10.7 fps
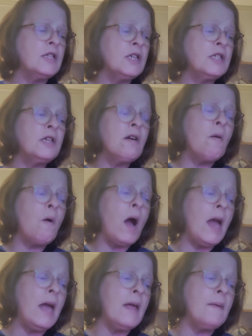"Just a
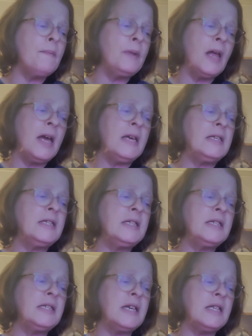quiet place
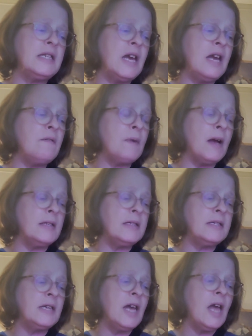to sit and
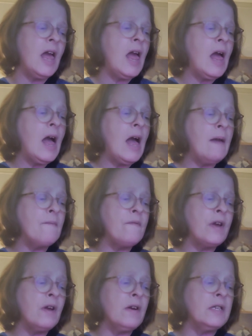rest. I am
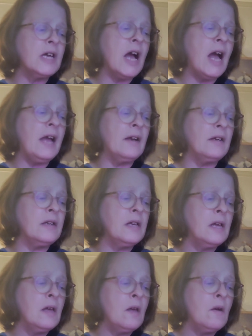very tired."
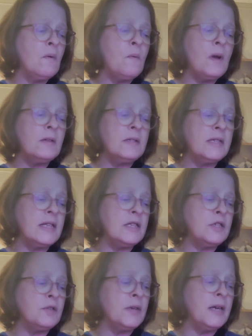"Well," said the
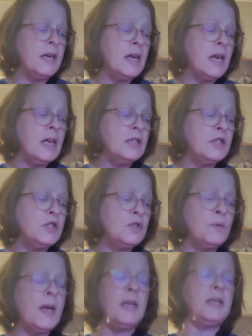tree,
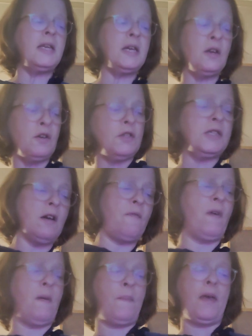straightening
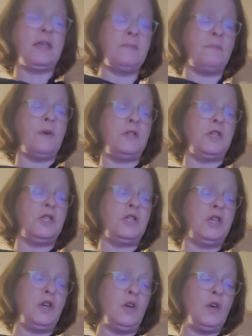herself up as much as
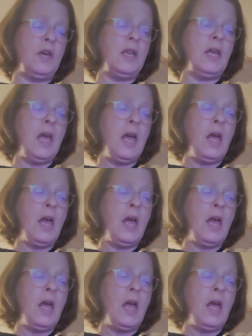she could.